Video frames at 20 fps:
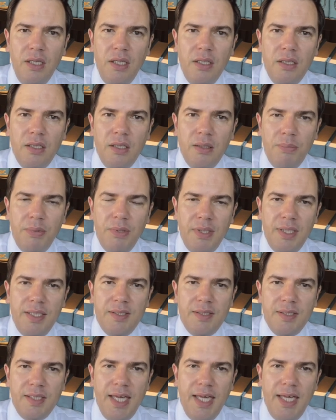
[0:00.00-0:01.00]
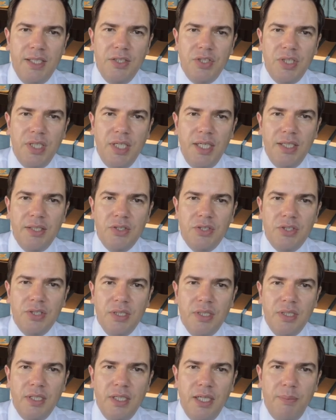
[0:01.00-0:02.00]
the police can charge
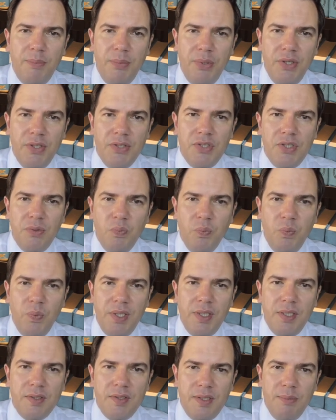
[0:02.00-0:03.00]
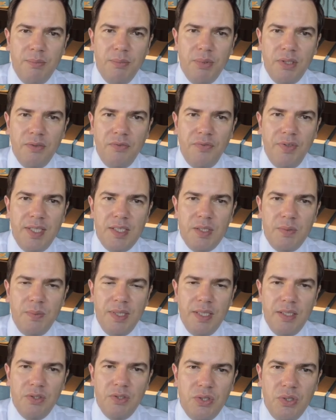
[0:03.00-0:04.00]
a person with a simple offence
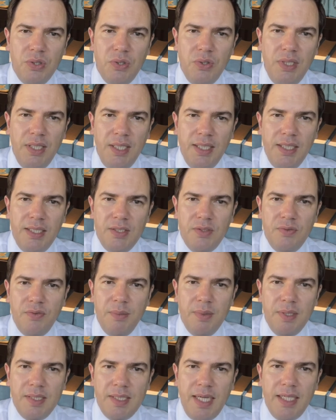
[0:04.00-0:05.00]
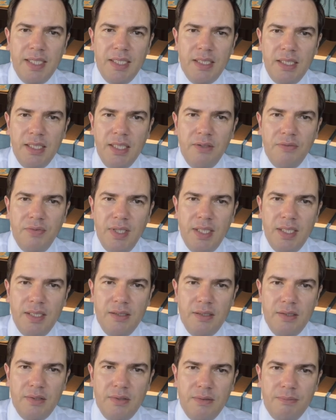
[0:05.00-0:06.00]
within years from the date of the
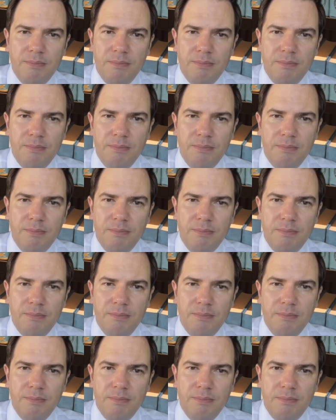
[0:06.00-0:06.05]
offence.